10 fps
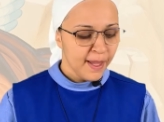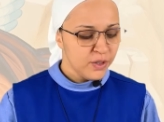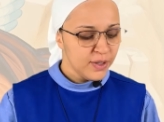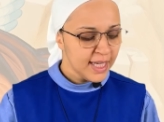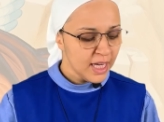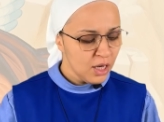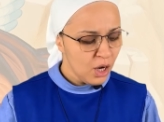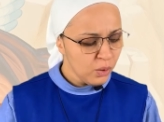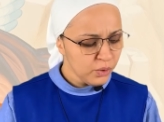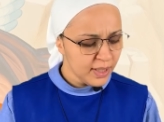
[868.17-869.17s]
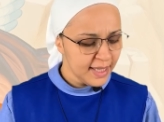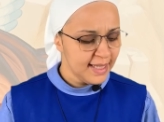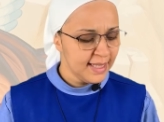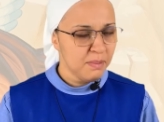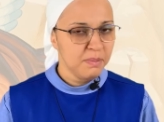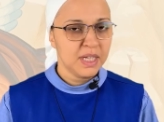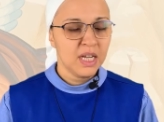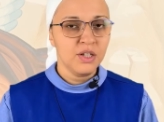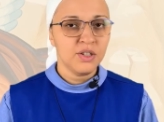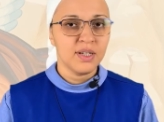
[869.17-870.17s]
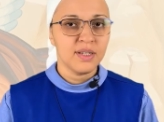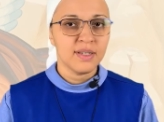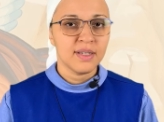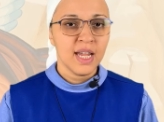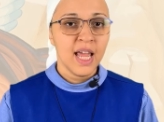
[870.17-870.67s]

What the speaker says: To say no to his temptations.